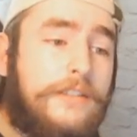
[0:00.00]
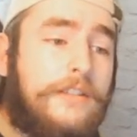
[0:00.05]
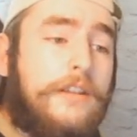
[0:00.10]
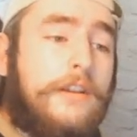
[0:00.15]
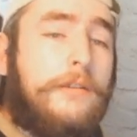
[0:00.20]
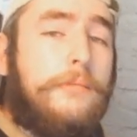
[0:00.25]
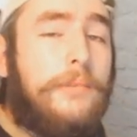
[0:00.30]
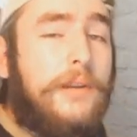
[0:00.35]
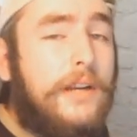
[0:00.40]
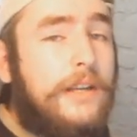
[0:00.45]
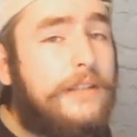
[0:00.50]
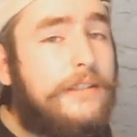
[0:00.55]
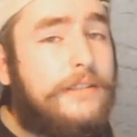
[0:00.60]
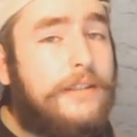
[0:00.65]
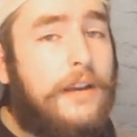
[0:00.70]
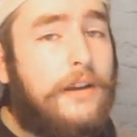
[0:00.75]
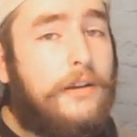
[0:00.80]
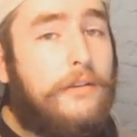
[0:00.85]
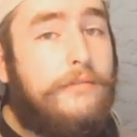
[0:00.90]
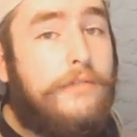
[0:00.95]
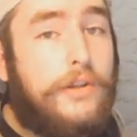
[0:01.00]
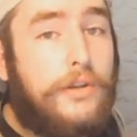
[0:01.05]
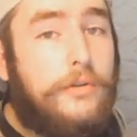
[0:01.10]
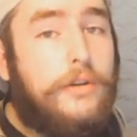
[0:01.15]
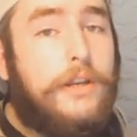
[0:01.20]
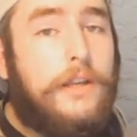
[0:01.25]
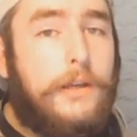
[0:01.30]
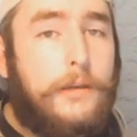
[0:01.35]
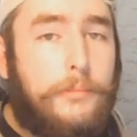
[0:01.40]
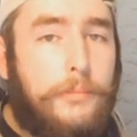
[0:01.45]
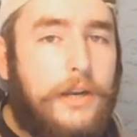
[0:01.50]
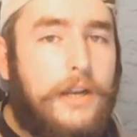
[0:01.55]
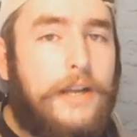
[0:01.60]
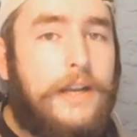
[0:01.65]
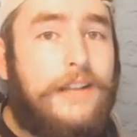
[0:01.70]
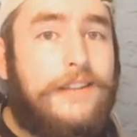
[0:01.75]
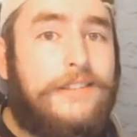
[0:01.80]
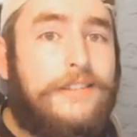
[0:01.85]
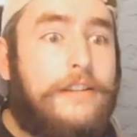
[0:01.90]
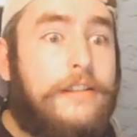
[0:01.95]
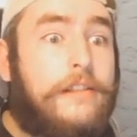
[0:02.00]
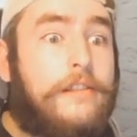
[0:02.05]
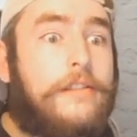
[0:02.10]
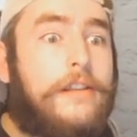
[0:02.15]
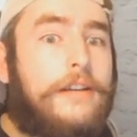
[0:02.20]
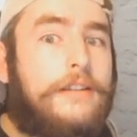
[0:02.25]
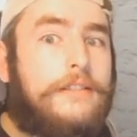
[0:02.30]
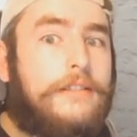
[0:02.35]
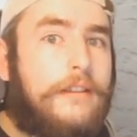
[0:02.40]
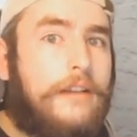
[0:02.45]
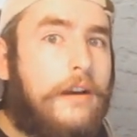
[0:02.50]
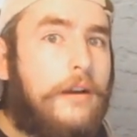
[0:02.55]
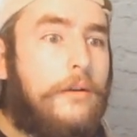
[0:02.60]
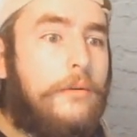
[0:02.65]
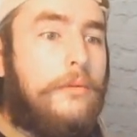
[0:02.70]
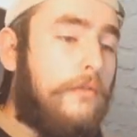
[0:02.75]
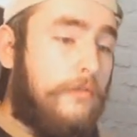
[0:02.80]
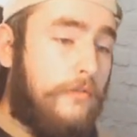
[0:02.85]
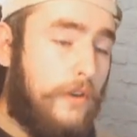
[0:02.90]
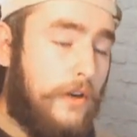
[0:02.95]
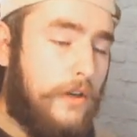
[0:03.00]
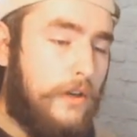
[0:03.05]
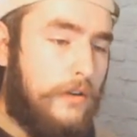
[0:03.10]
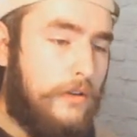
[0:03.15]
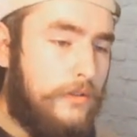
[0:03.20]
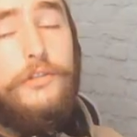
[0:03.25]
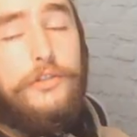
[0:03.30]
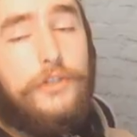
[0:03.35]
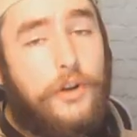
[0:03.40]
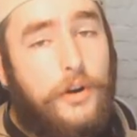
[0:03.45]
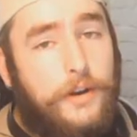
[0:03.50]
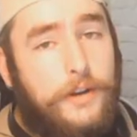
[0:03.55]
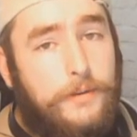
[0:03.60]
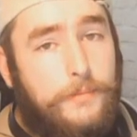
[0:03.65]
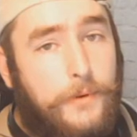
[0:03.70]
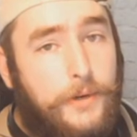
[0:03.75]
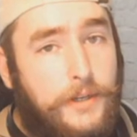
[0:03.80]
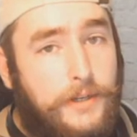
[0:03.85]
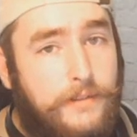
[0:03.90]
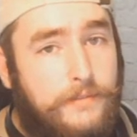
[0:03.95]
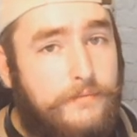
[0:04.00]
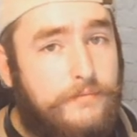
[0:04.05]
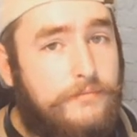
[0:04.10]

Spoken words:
the complete set of unique plans that they sell follow dynamite,